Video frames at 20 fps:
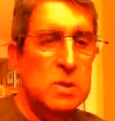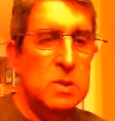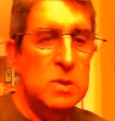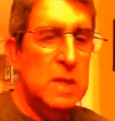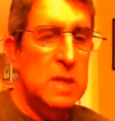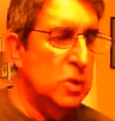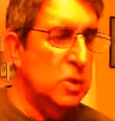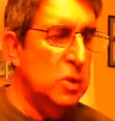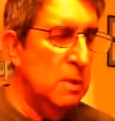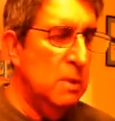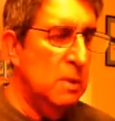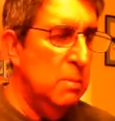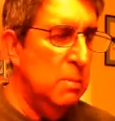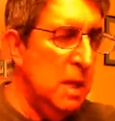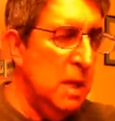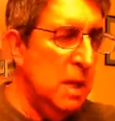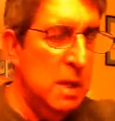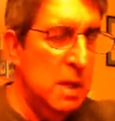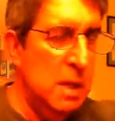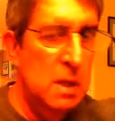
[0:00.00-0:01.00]
that was actually
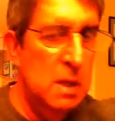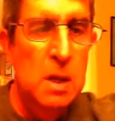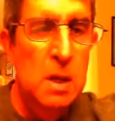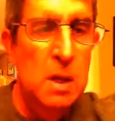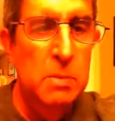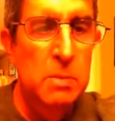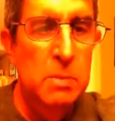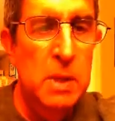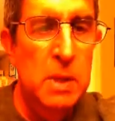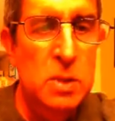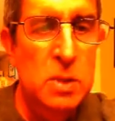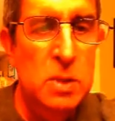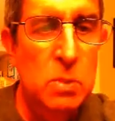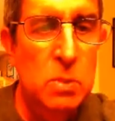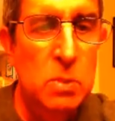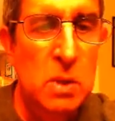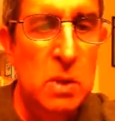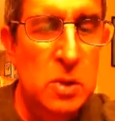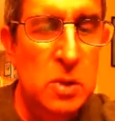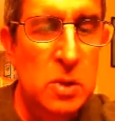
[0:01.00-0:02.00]
mined. But I
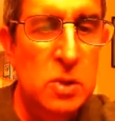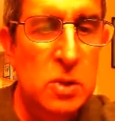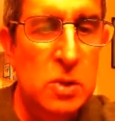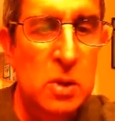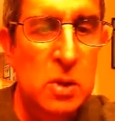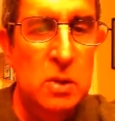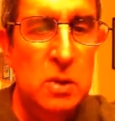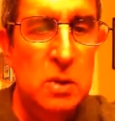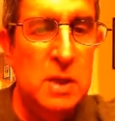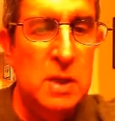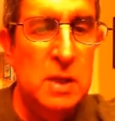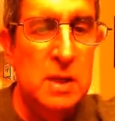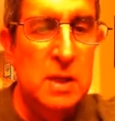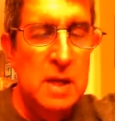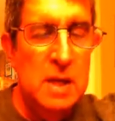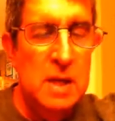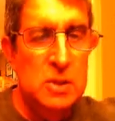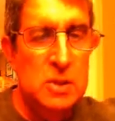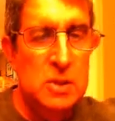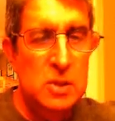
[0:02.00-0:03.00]
just wanted to show you because I
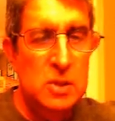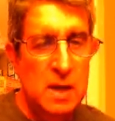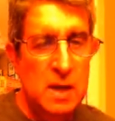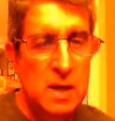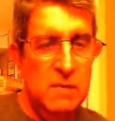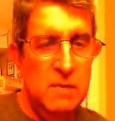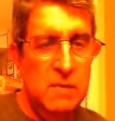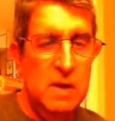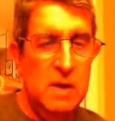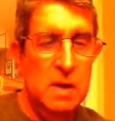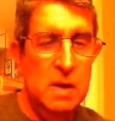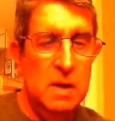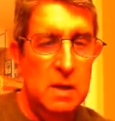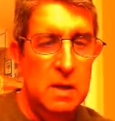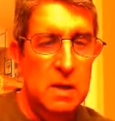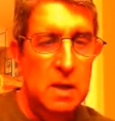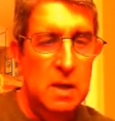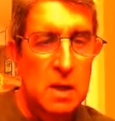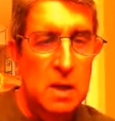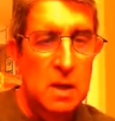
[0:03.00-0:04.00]
didn't actually have
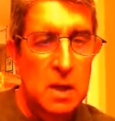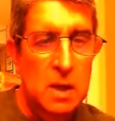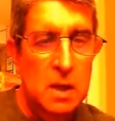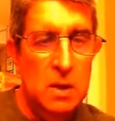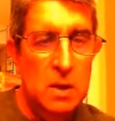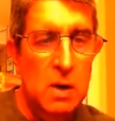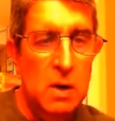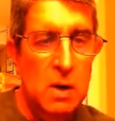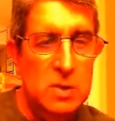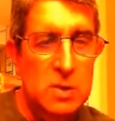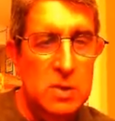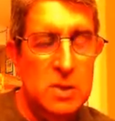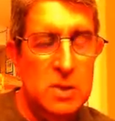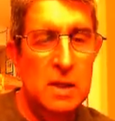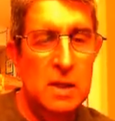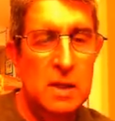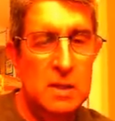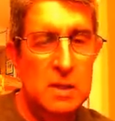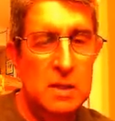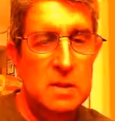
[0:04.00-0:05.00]
a coral
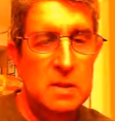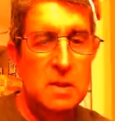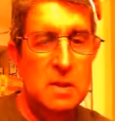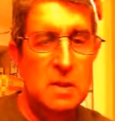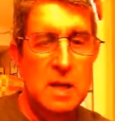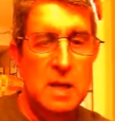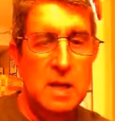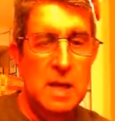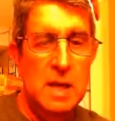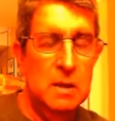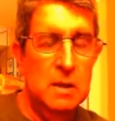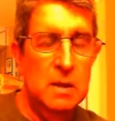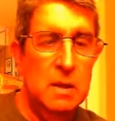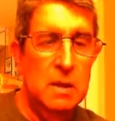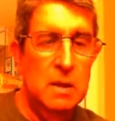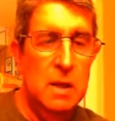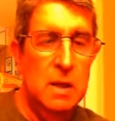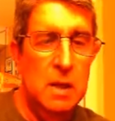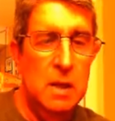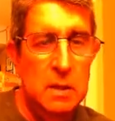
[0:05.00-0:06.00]
skeleton that I
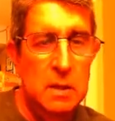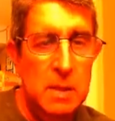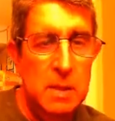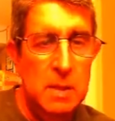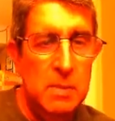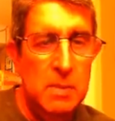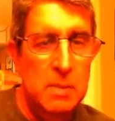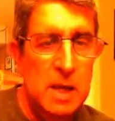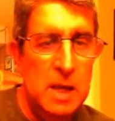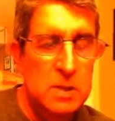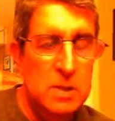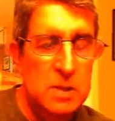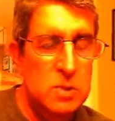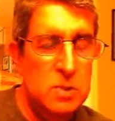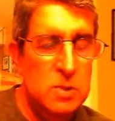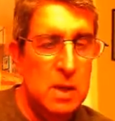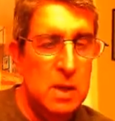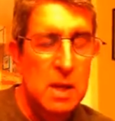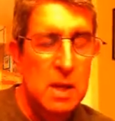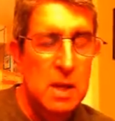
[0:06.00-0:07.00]
could lay my
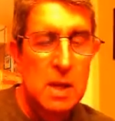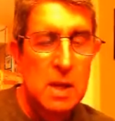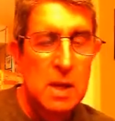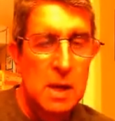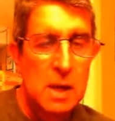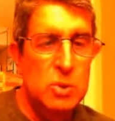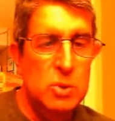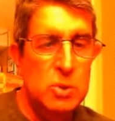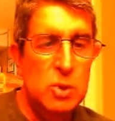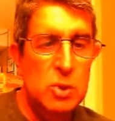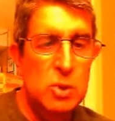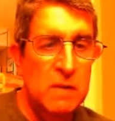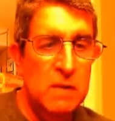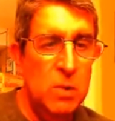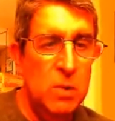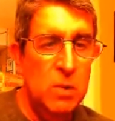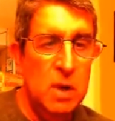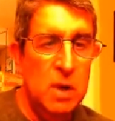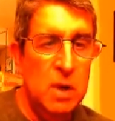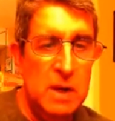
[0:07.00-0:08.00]
hands on. I'm sure I
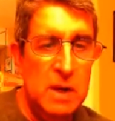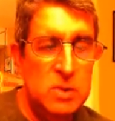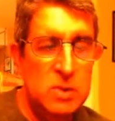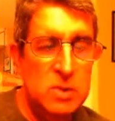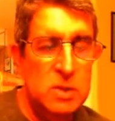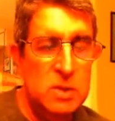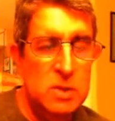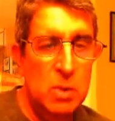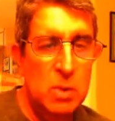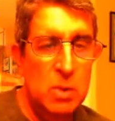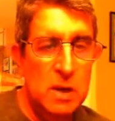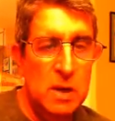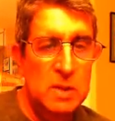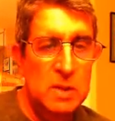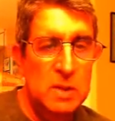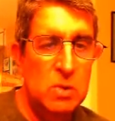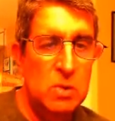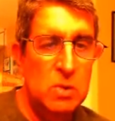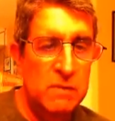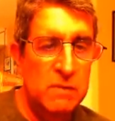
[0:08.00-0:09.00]
have one around somewhere. I
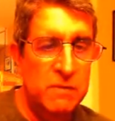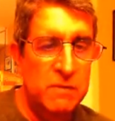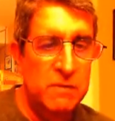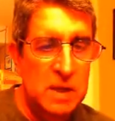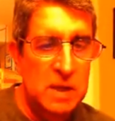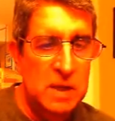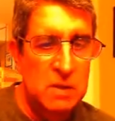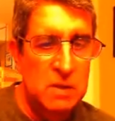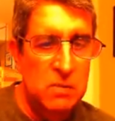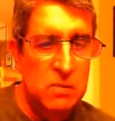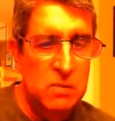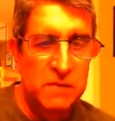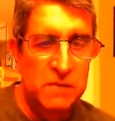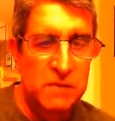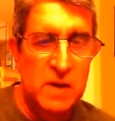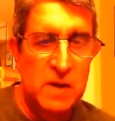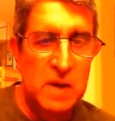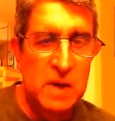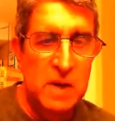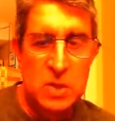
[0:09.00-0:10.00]
just couldn't find it real
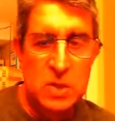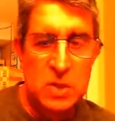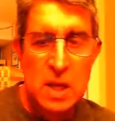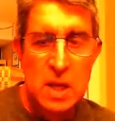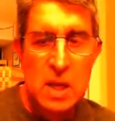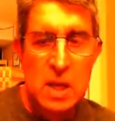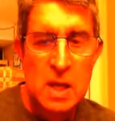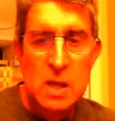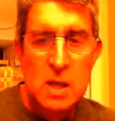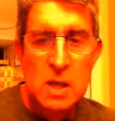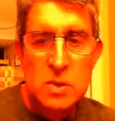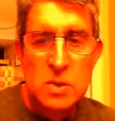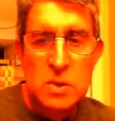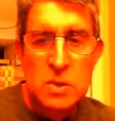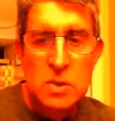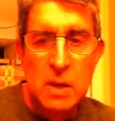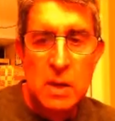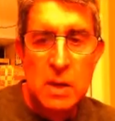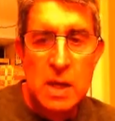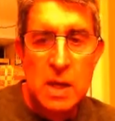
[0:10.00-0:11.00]
fast.
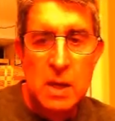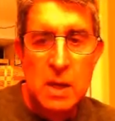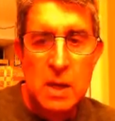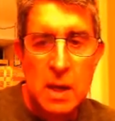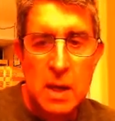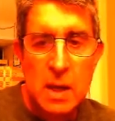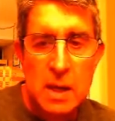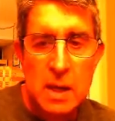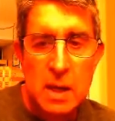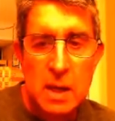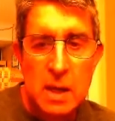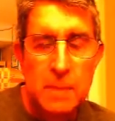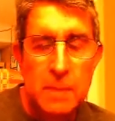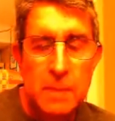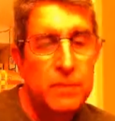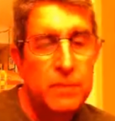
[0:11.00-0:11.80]
So anyway,